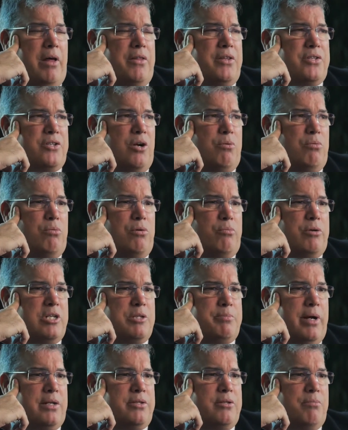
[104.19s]
Balthasar
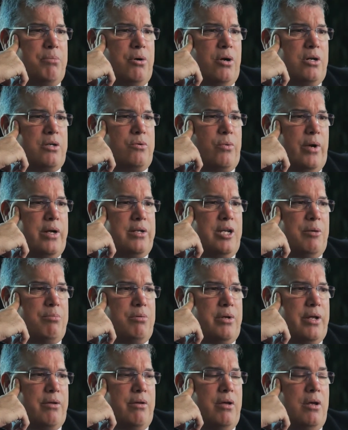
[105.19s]
respected Barth quite
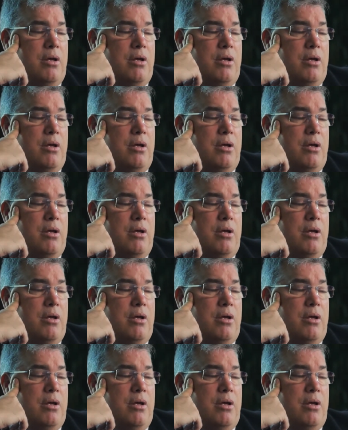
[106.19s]
deeply.